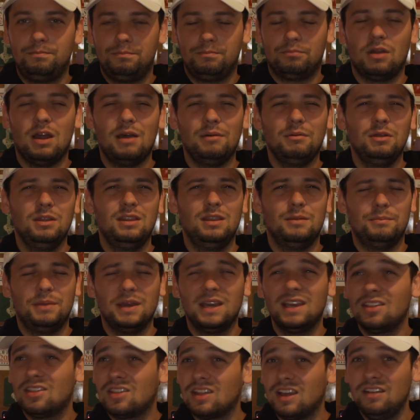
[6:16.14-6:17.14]
probably the
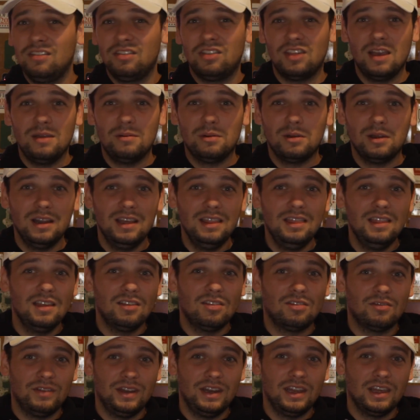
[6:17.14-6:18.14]
biggest lifesaver in
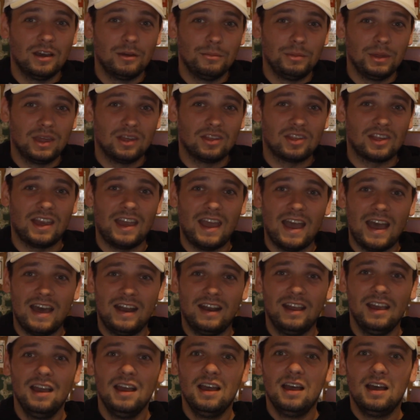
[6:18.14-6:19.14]
this video because I
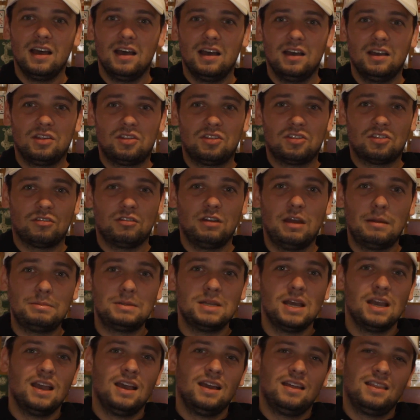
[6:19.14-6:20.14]
had a
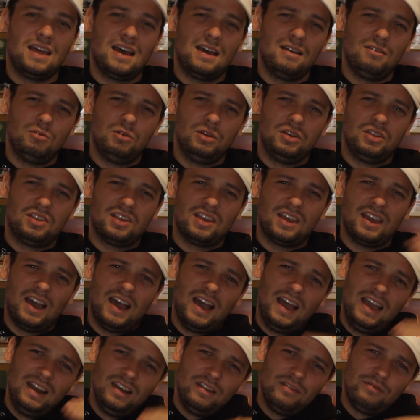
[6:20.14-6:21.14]
script that was
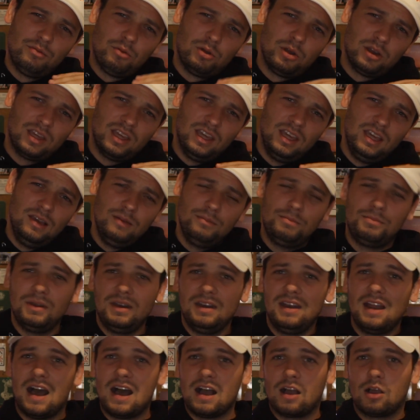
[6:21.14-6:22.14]
kind of working
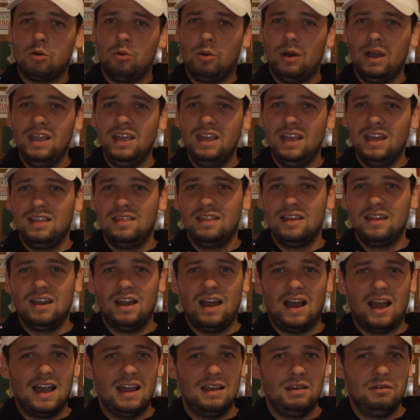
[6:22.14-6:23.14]
but not quite, and
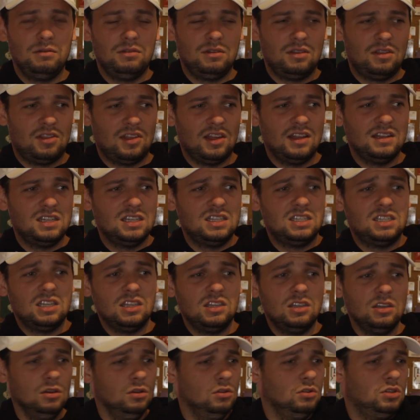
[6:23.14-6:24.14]
then I sent it
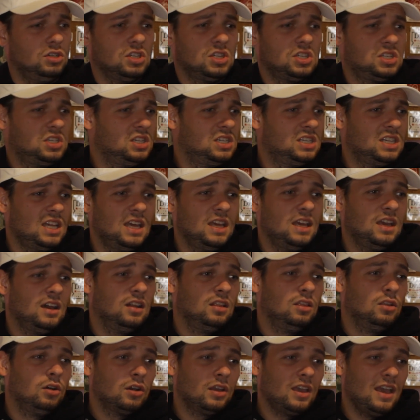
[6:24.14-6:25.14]
to you just to take
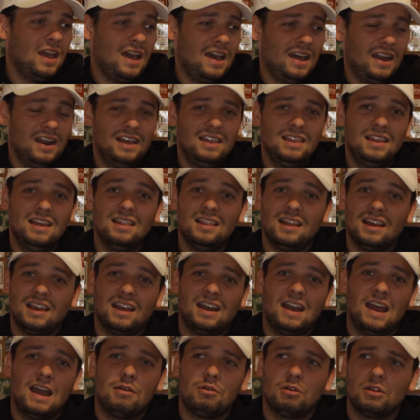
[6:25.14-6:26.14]
a look at, and then
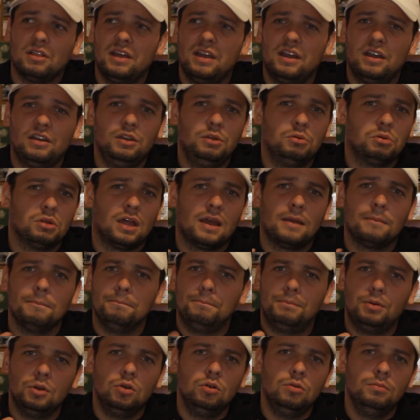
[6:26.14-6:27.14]
like an hour later you were
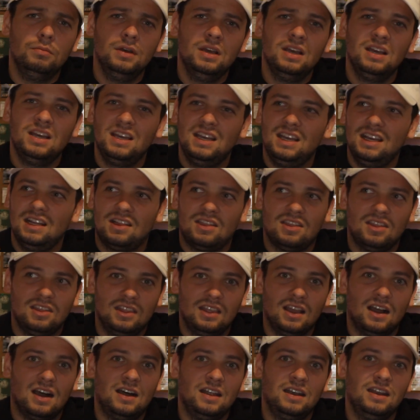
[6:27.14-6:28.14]
like, boom, it's
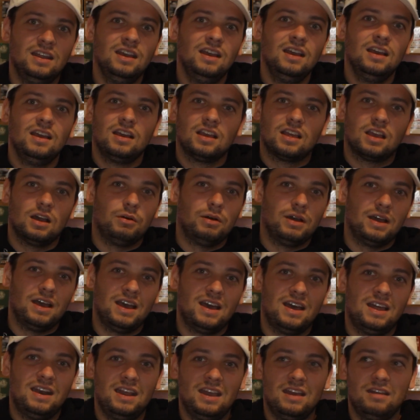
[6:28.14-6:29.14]
done, go
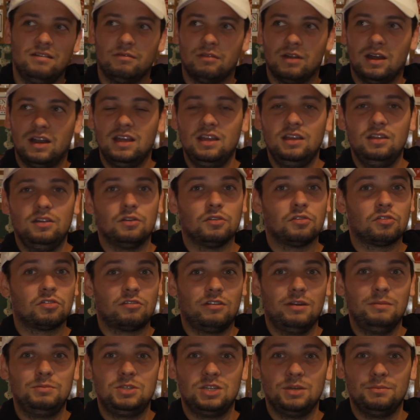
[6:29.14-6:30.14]
ahead and run it, your
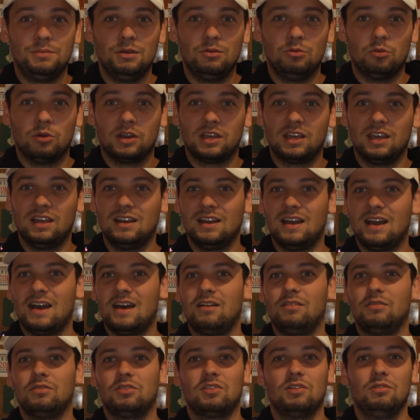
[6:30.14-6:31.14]
script should be working
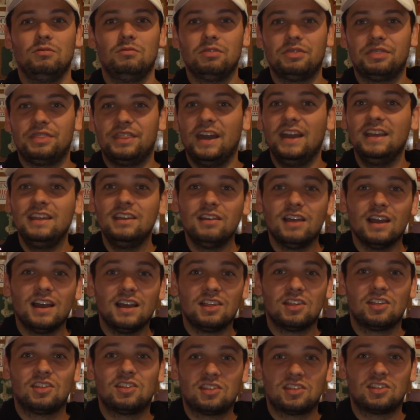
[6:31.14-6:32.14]
now. So thank you
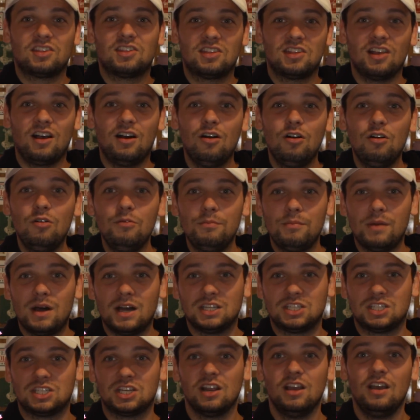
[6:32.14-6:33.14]
guys so
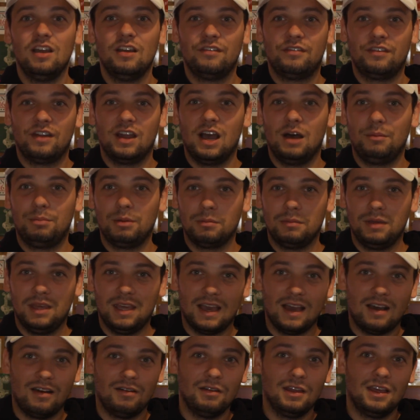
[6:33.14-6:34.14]
much for helping
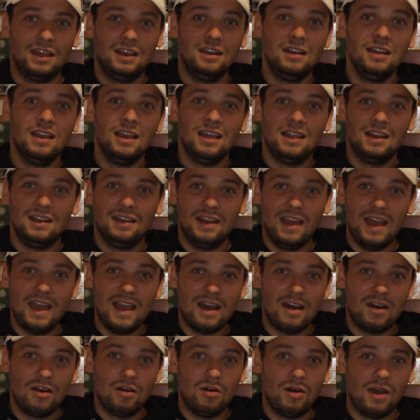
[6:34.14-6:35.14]
me out. And
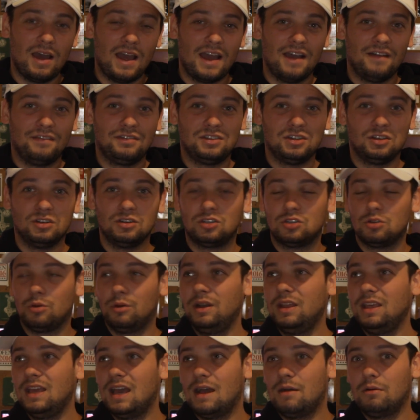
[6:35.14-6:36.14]
now, after
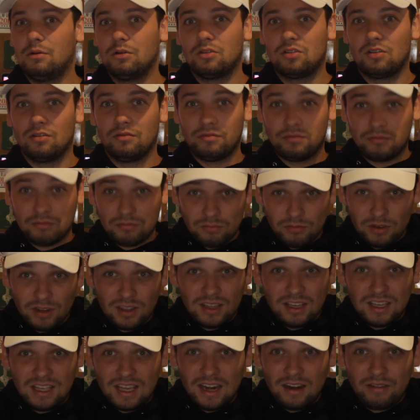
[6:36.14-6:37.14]
20 hours of
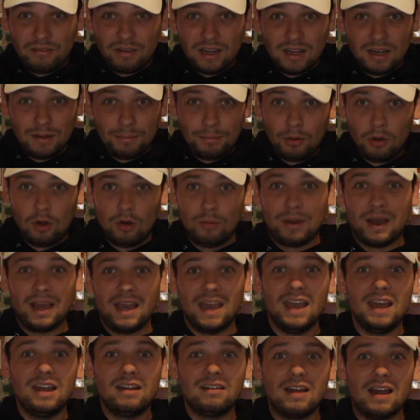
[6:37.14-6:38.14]
really getting ready to pull my
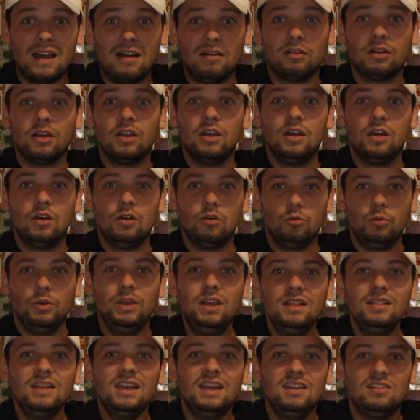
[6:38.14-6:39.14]
hair out,
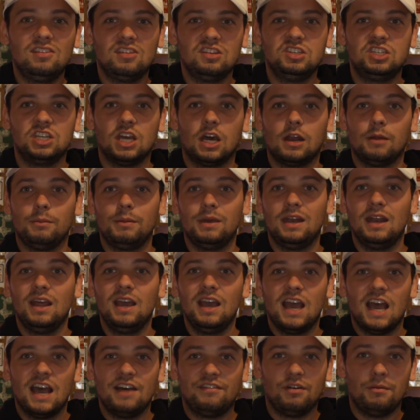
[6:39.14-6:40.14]
we, ladies and gentlemen,
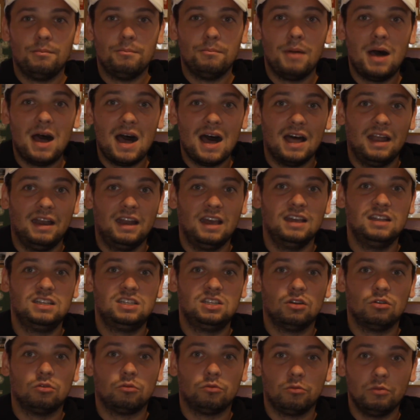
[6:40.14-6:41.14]
have a mod
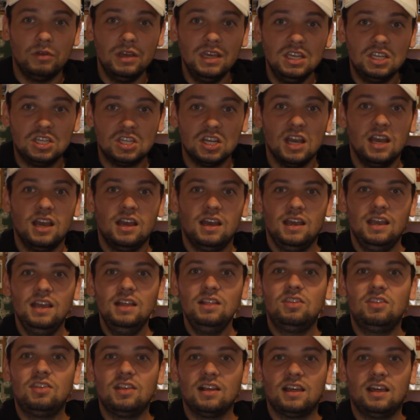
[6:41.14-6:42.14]
to reach
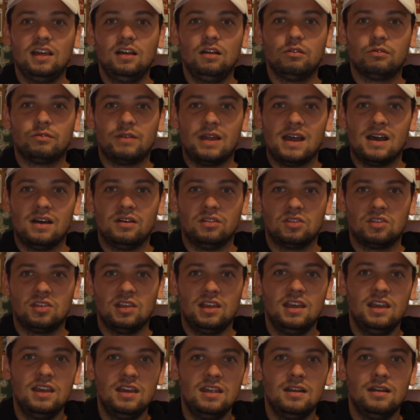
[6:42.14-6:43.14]
insta-kill
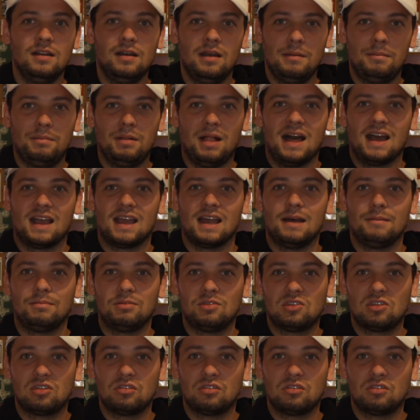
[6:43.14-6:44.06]
rounds in Black Ops